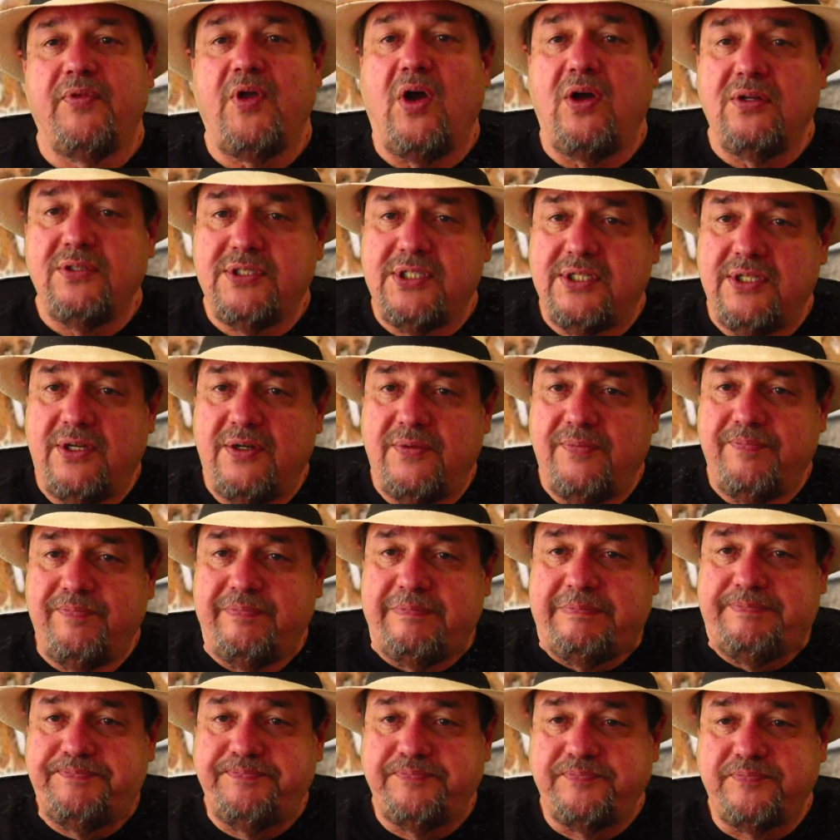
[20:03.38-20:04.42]
also,
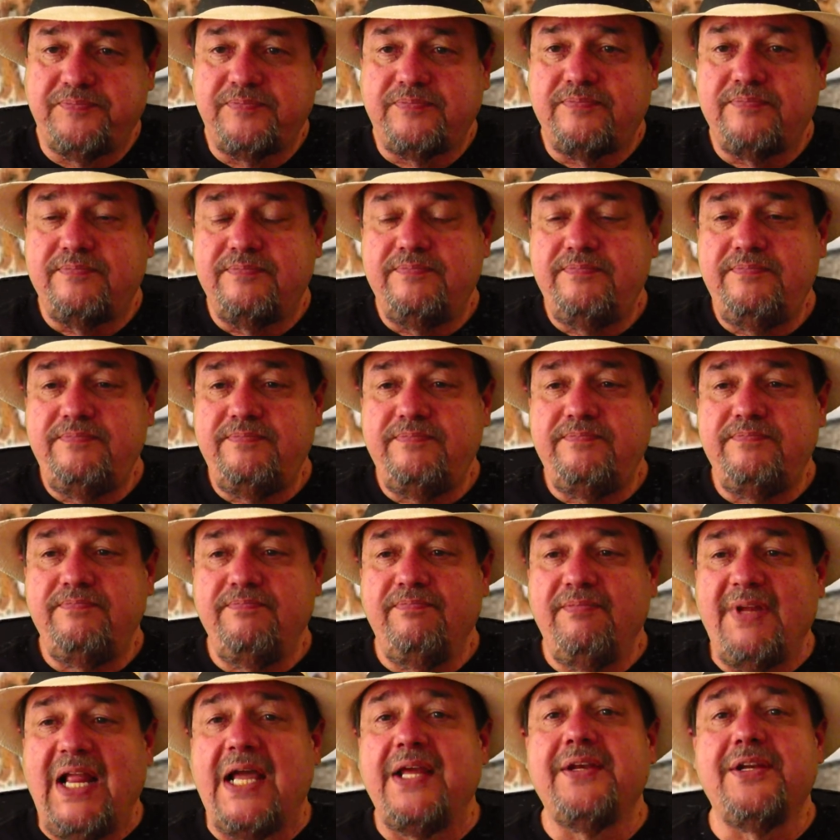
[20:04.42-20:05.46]

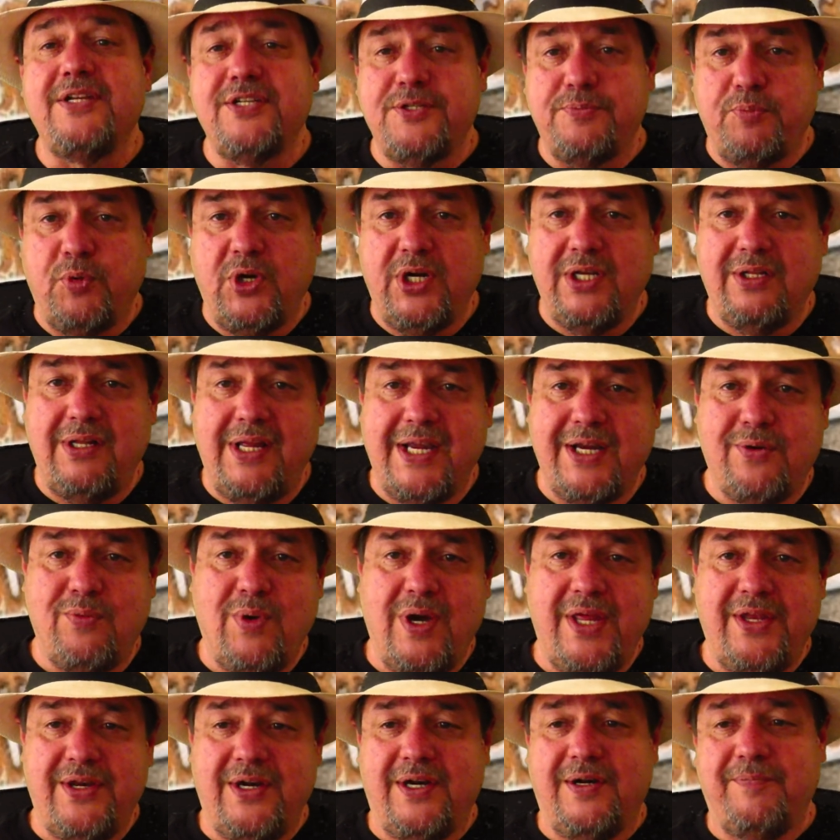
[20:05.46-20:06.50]
in the spring-like
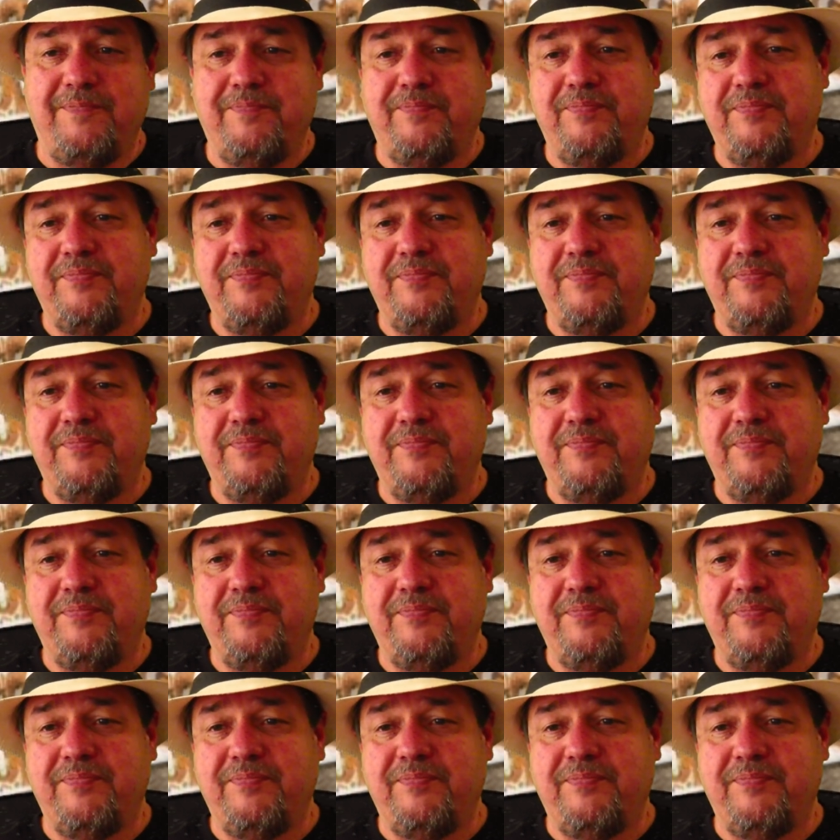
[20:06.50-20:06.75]
weather,